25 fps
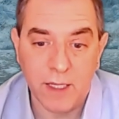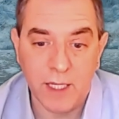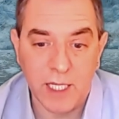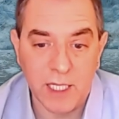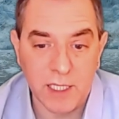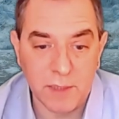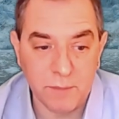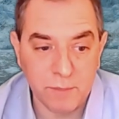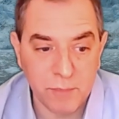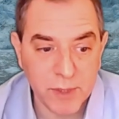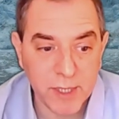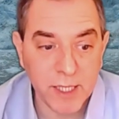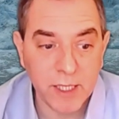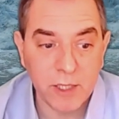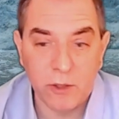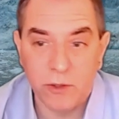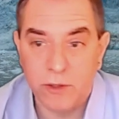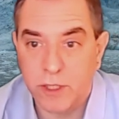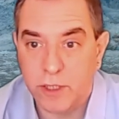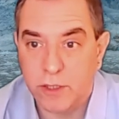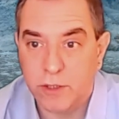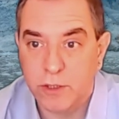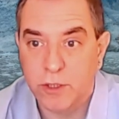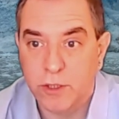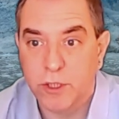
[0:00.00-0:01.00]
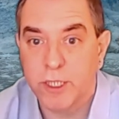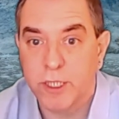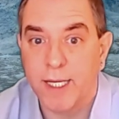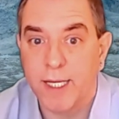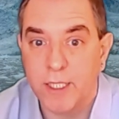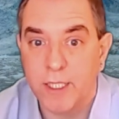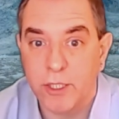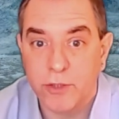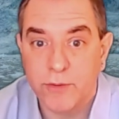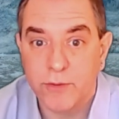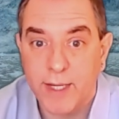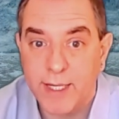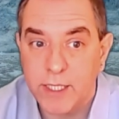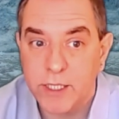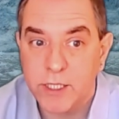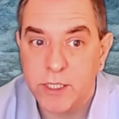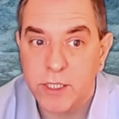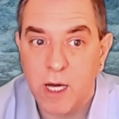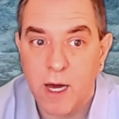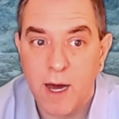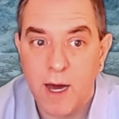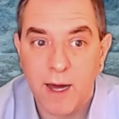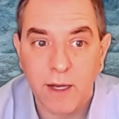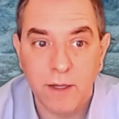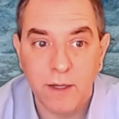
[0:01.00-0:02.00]
in particular, the China trade
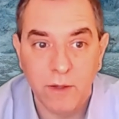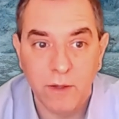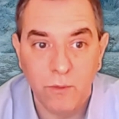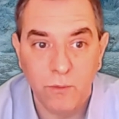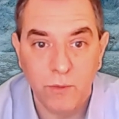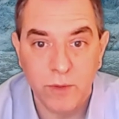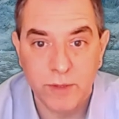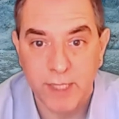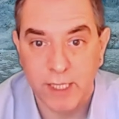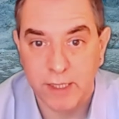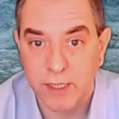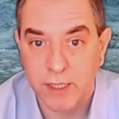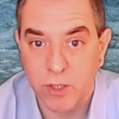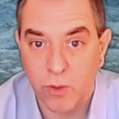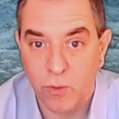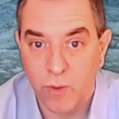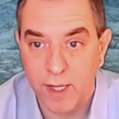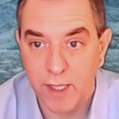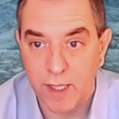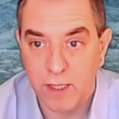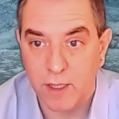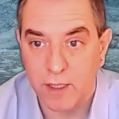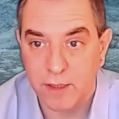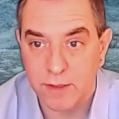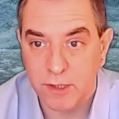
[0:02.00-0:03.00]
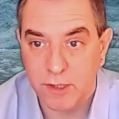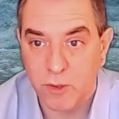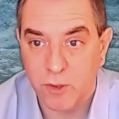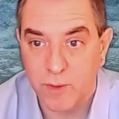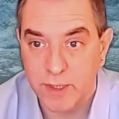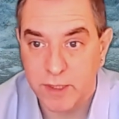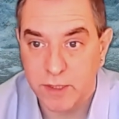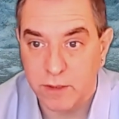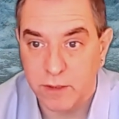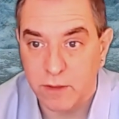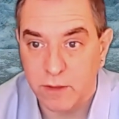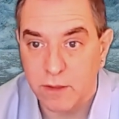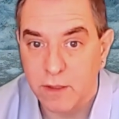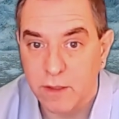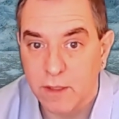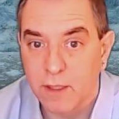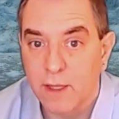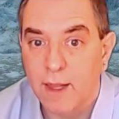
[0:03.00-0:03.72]
shock was actually quite consequential.